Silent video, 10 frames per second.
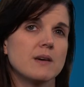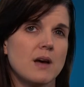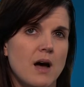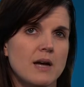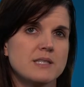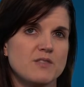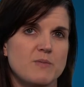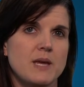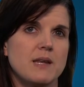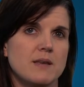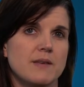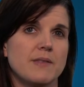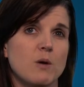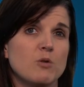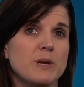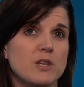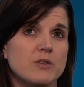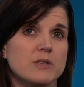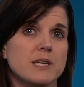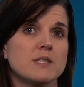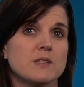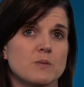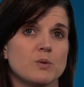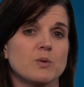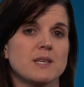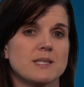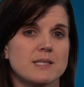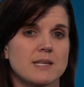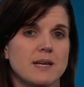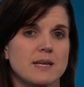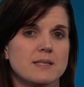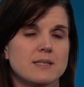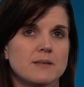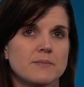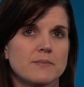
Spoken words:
the kinds of media that they will be using to support their studies.